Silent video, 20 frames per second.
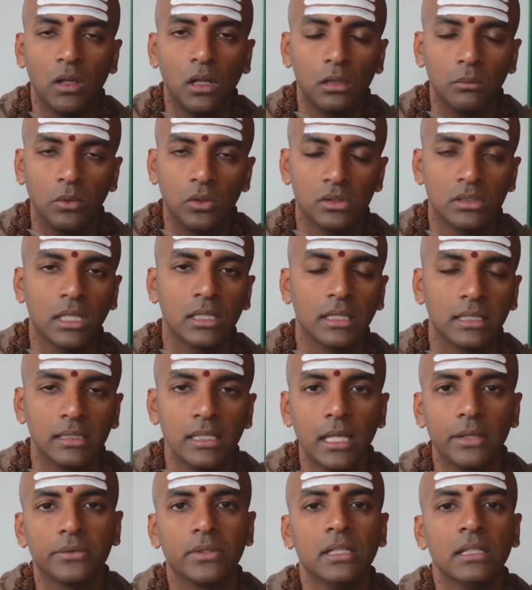almost nothing
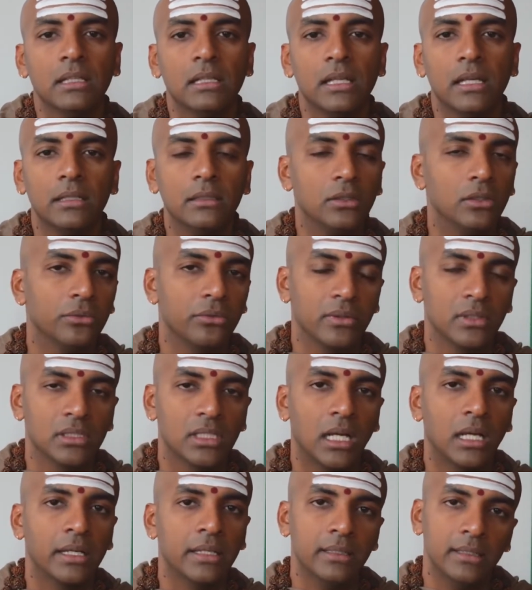left, and you feel
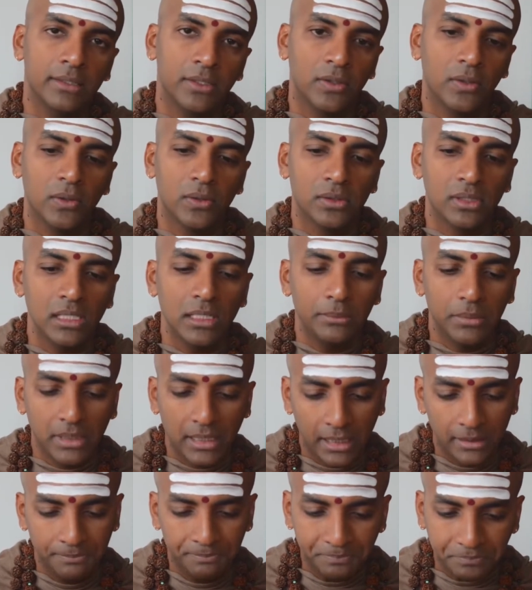tired and you go to sleep
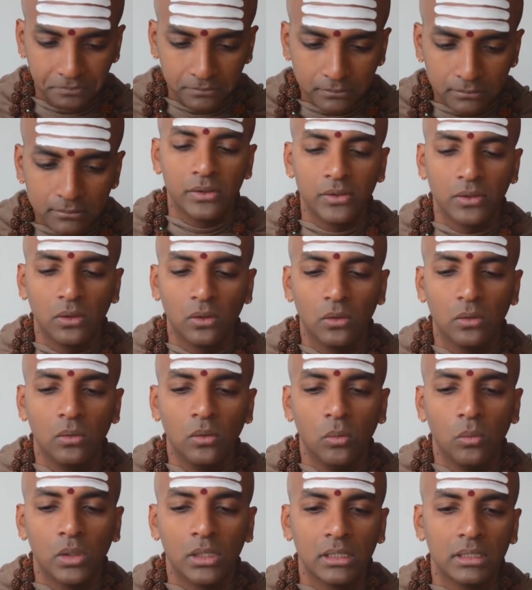again.
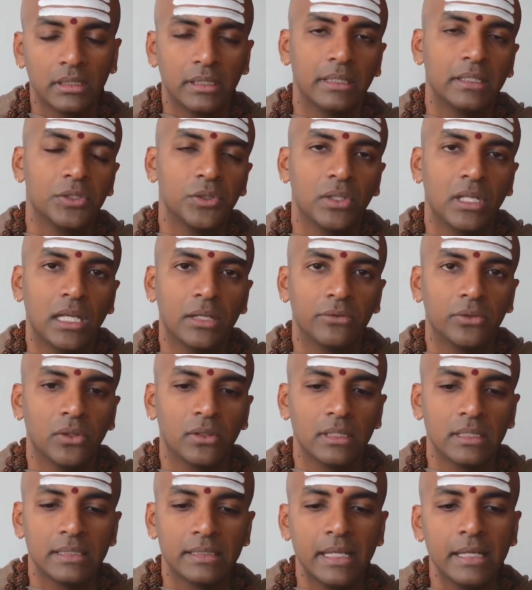So one of the things you have
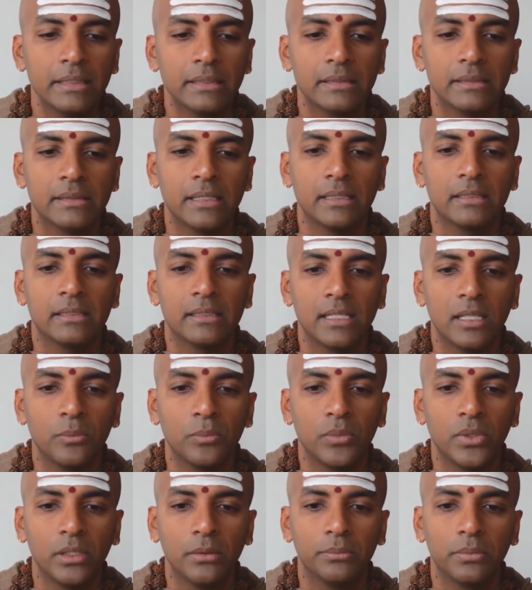to understand is that
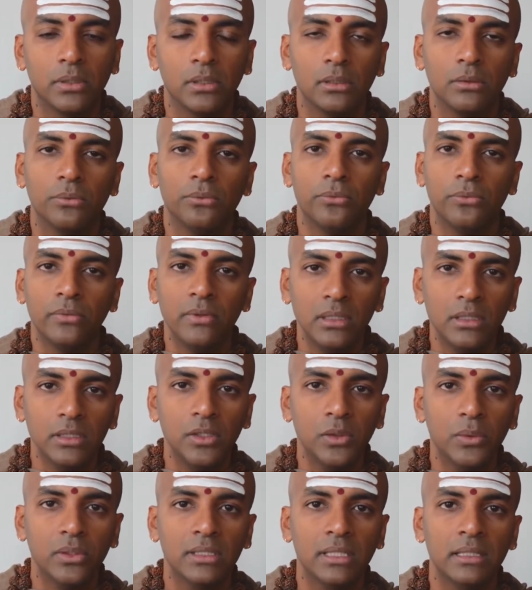some people fill
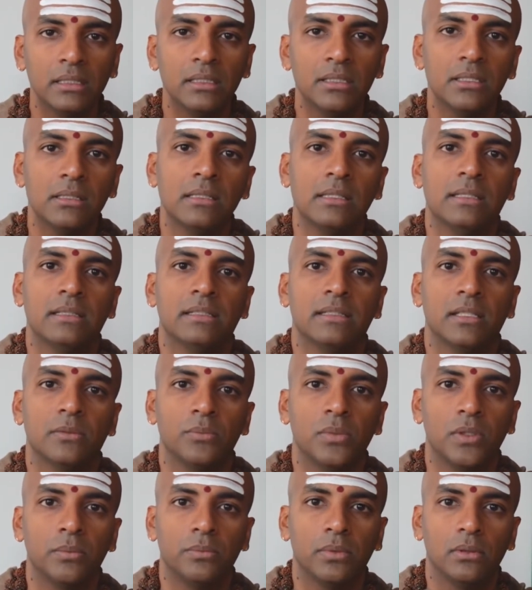you with energy and
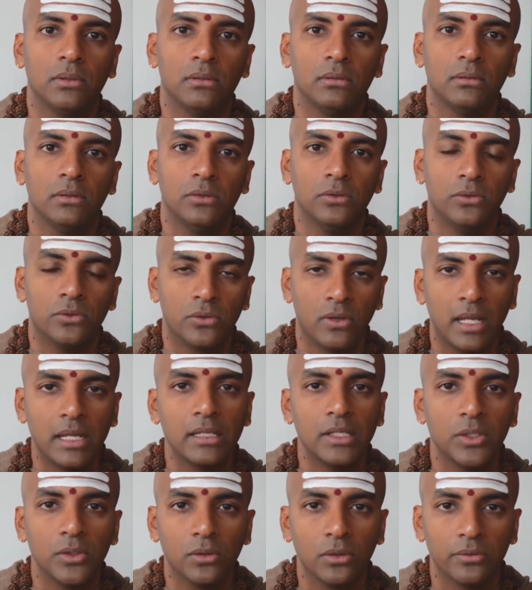some people
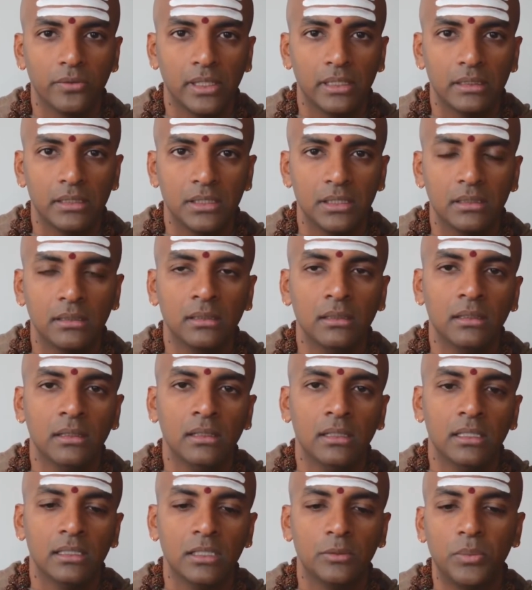drain you of energy.
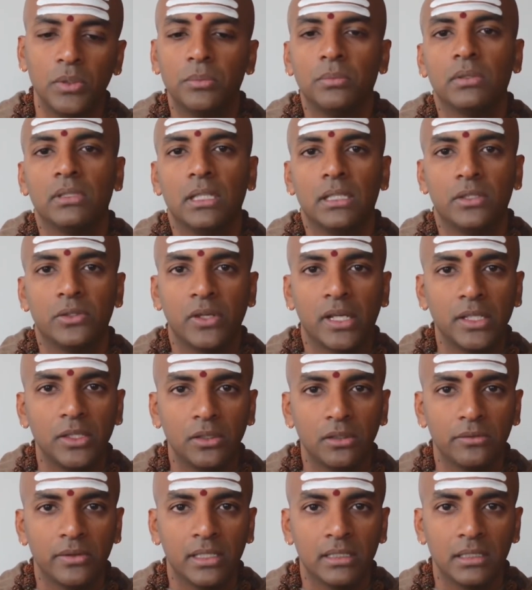And the people that drain
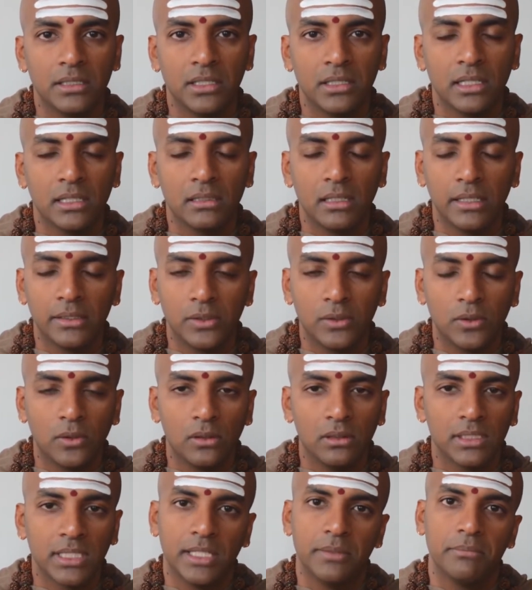you of energy, I like to
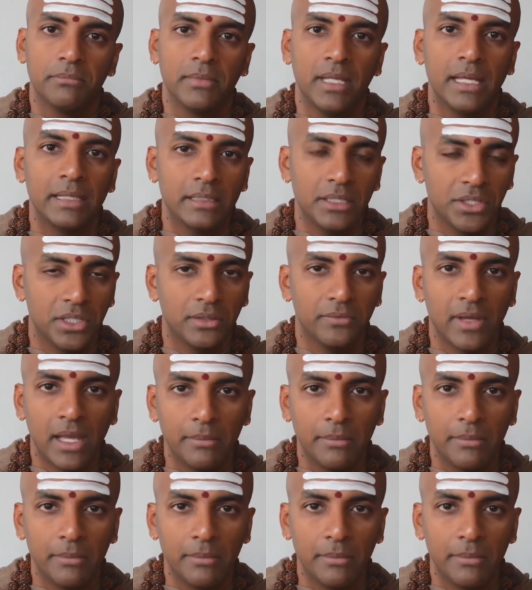call them energy